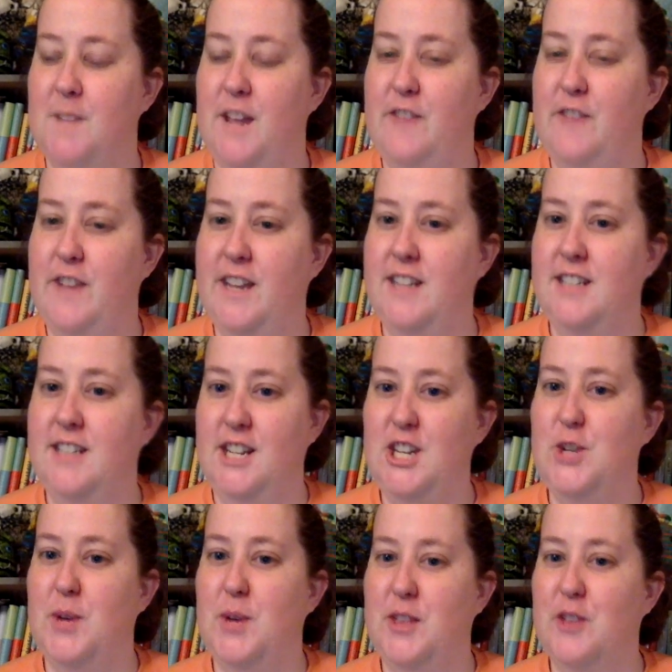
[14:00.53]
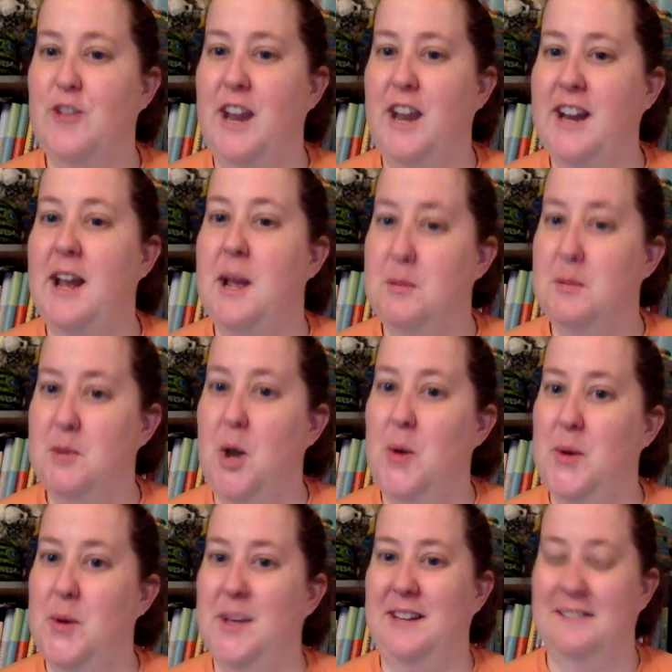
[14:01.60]
If I continue at the rate I am
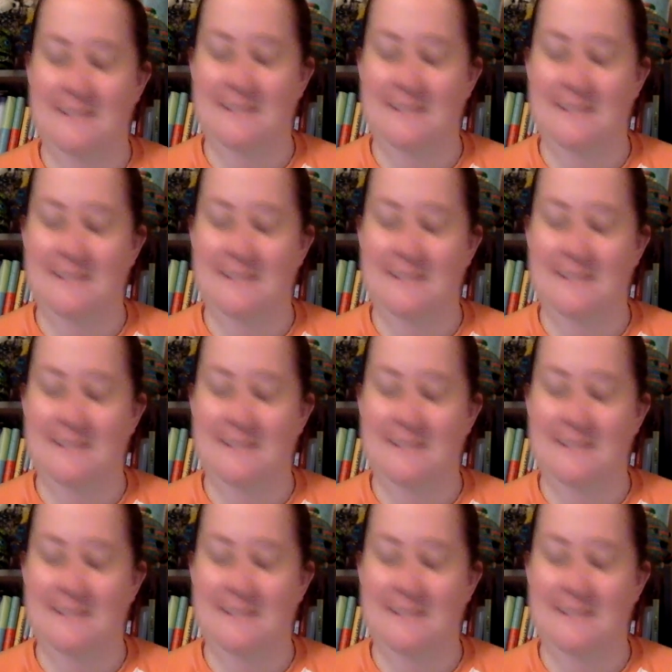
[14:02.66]
going.